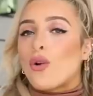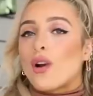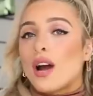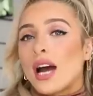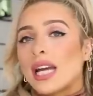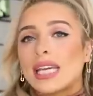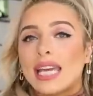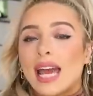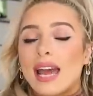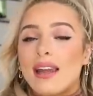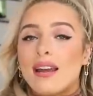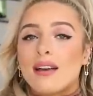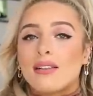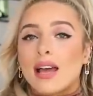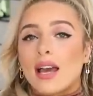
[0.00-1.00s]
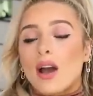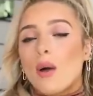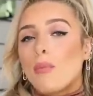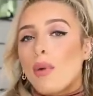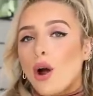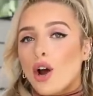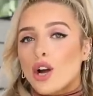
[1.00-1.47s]
for, again, like
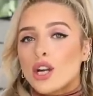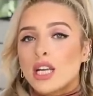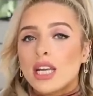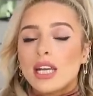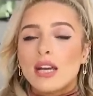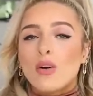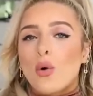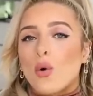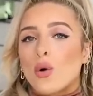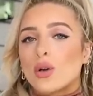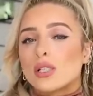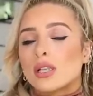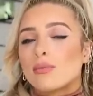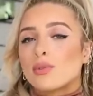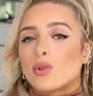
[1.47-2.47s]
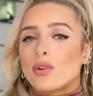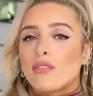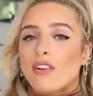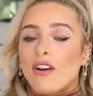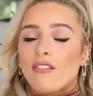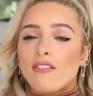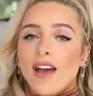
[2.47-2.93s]
a party or some sort
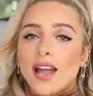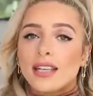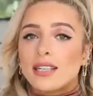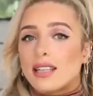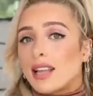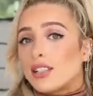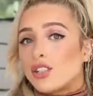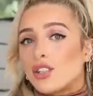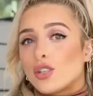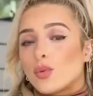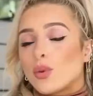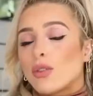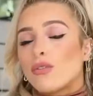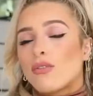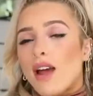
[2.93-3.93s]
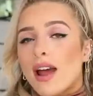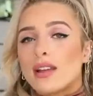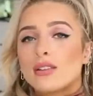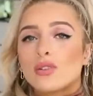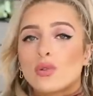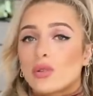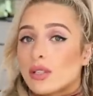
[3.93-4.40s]
of event that's just with
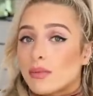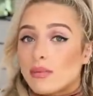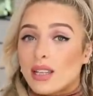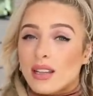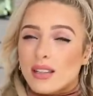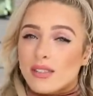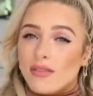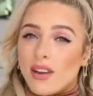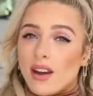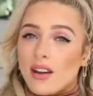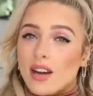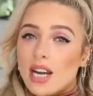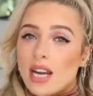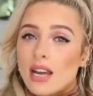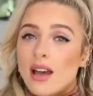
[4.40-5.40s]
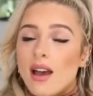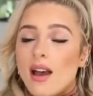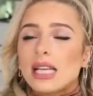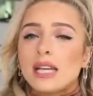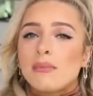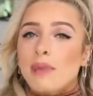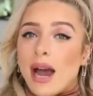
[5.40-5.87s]
friends or something that's very
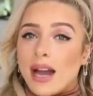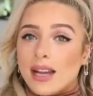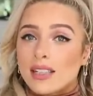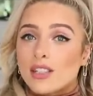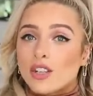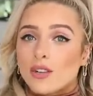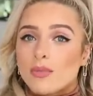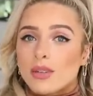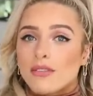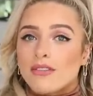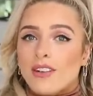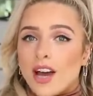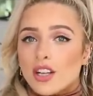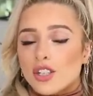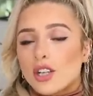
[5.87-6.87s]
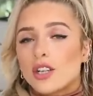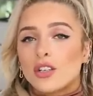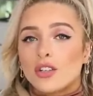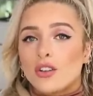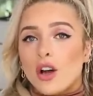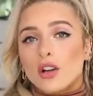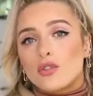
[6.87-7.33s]
laid back in terms of fashion
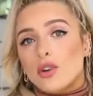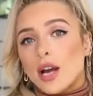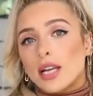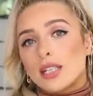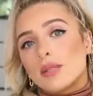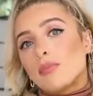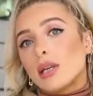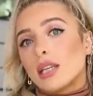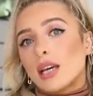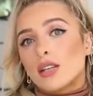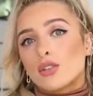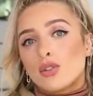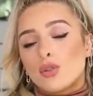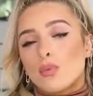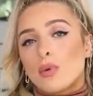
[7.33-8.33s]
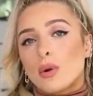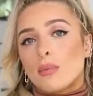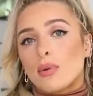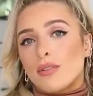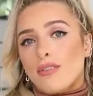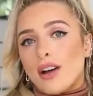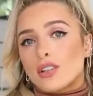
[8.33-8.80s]
and you're not trying to be like super
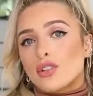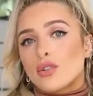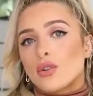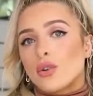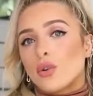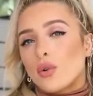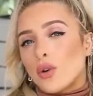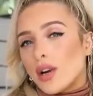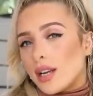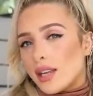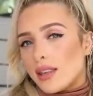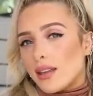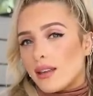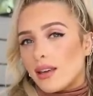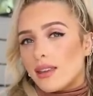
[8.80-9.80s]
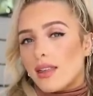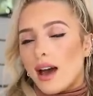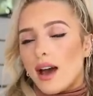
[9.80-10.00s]
professional or anything like